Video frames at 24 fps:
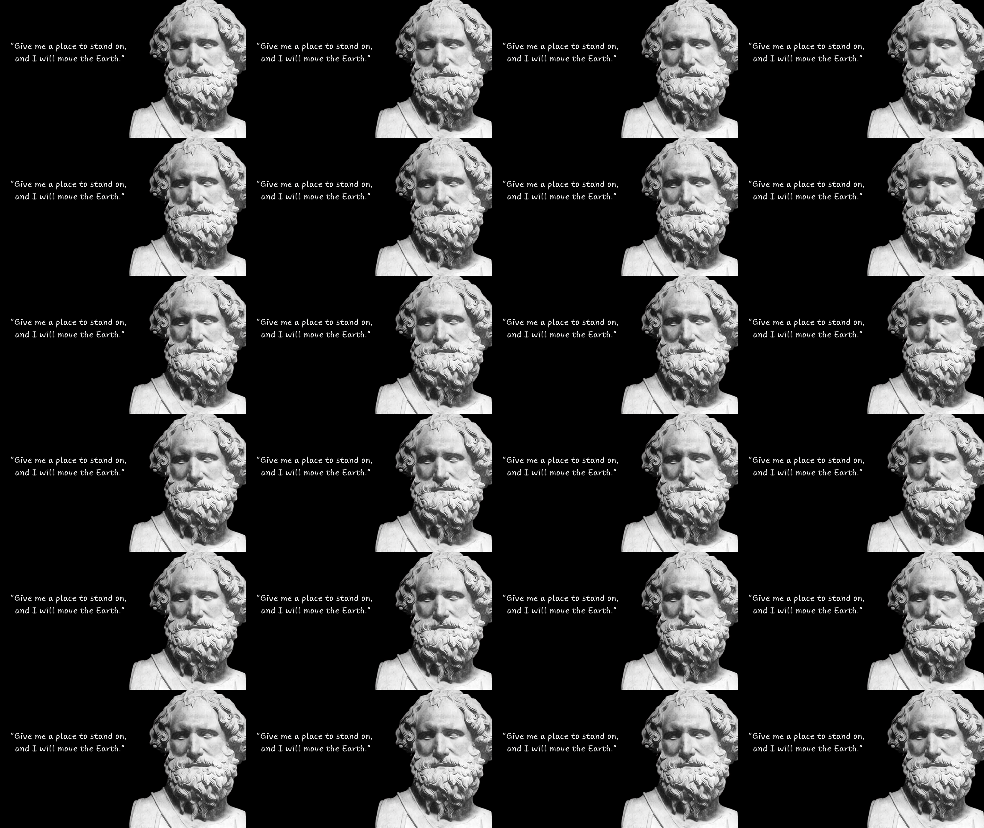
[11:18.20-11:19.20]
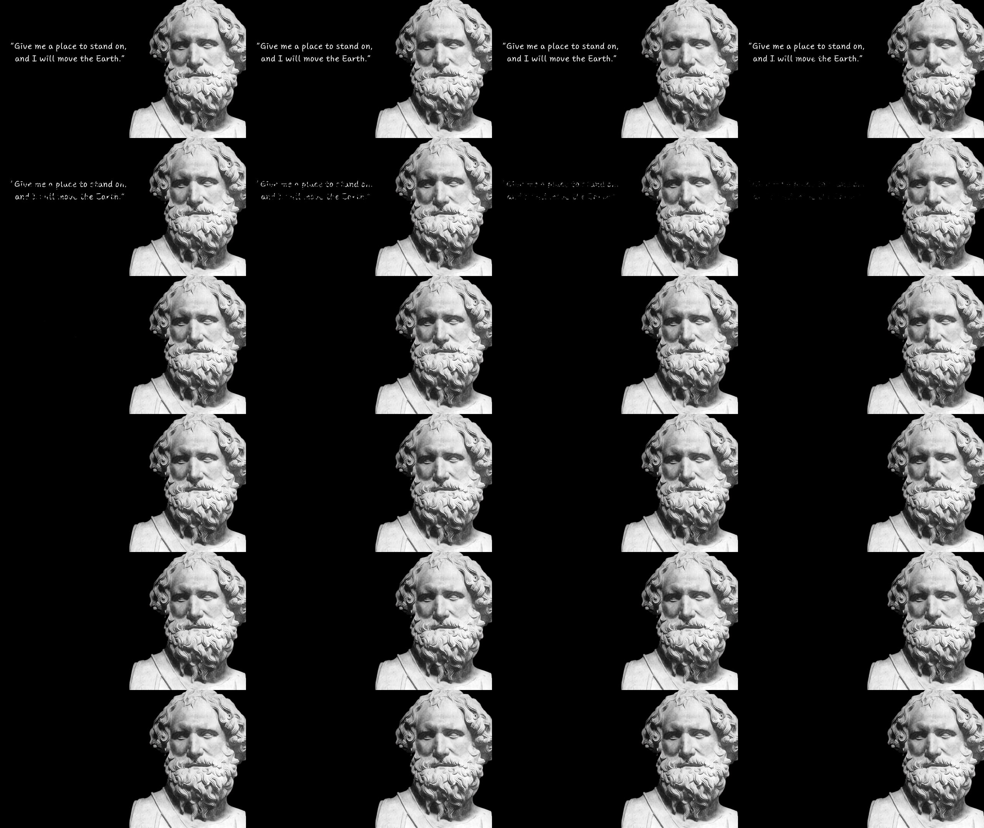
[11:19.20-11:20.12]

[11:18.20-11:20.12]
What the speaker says: No one is speaking in this clip.